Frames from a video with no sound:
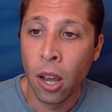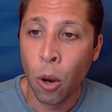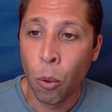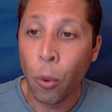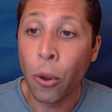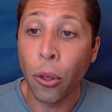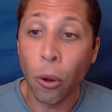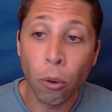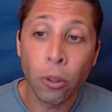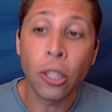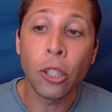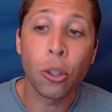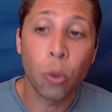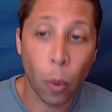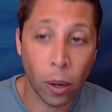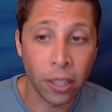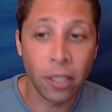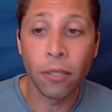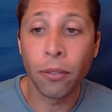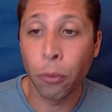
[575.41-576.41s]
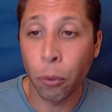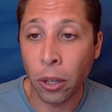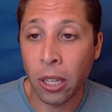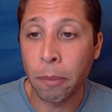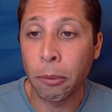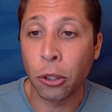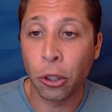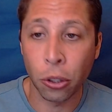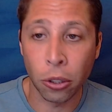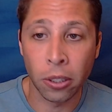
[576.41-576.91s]
With only 20 to 40
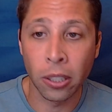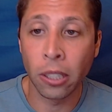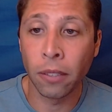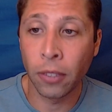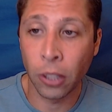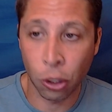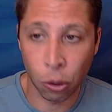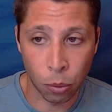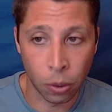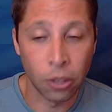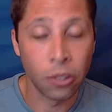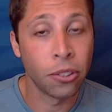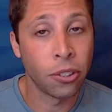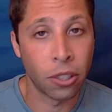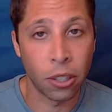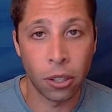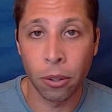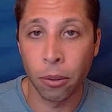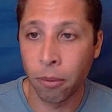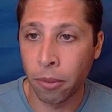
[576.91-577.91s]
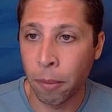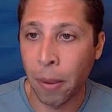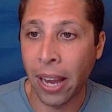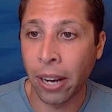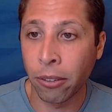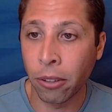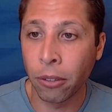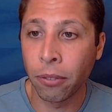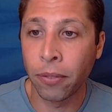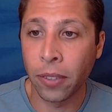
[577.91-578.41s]
mature individuals, so the
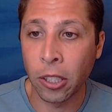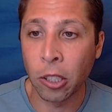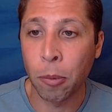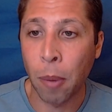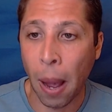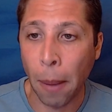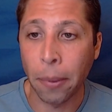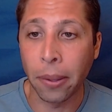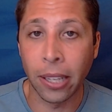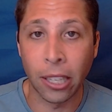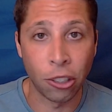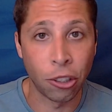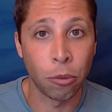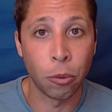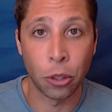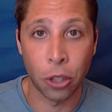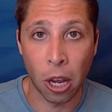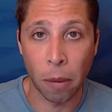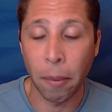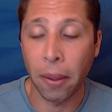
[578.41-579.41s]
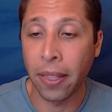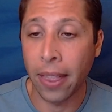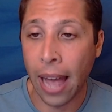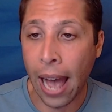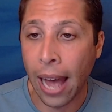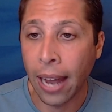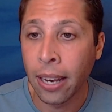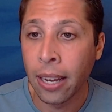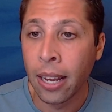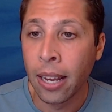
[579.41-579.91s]
mangrove finch population, we're talking about
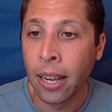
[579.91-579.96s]
that,